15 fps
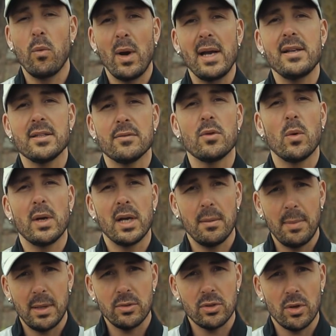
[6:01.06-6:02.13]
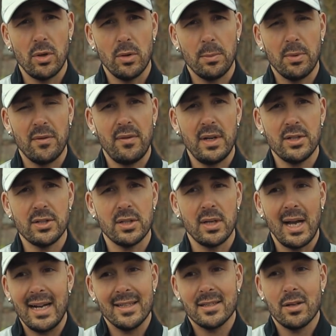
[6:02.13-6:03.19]
ways of going about your own profession
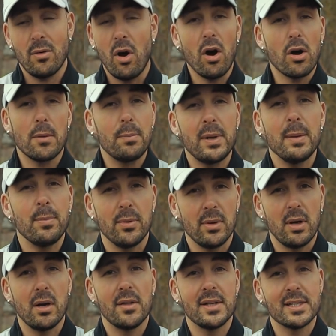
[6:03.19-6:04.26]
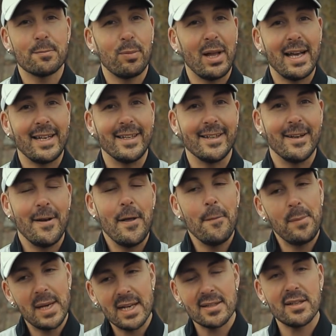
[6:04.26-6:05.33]
as there are people on this planet,
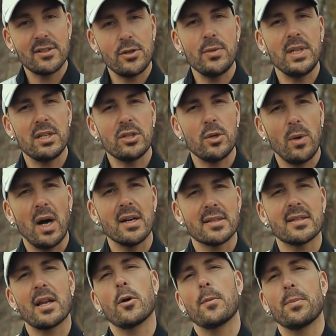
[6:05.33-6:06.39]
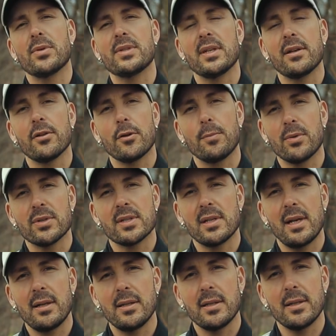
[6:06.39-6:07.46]
because it's unique to us and our particular
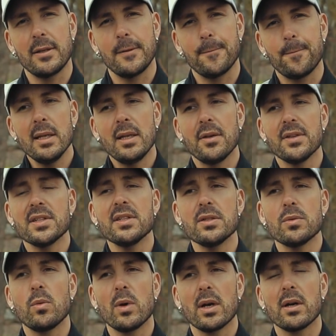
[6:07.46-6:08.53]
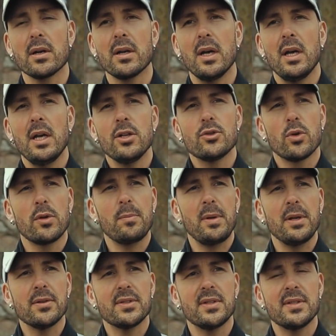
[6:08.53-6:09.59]
personality. Now, this is where Jordan
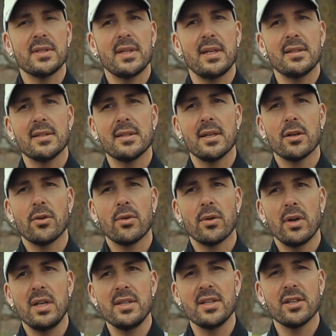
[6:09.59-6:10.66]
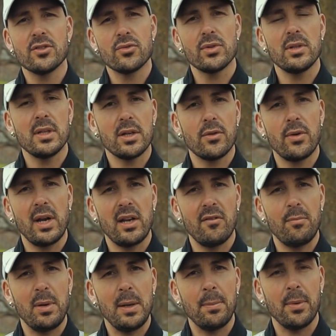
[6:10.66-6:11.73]
Peterson says, industrial and
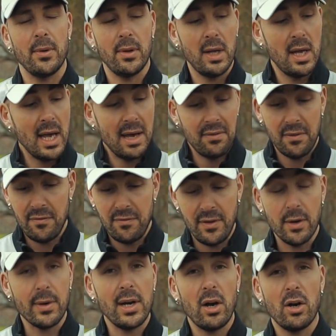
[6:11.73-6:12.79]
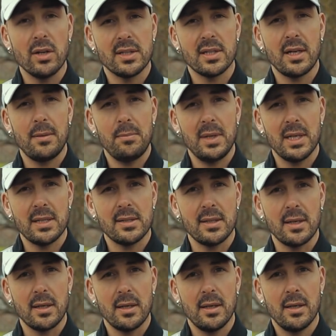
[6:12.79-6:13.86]
creative people have a very hard time
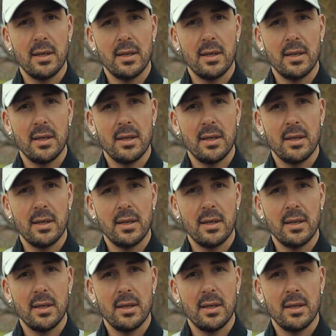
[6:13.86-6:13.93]
mixing.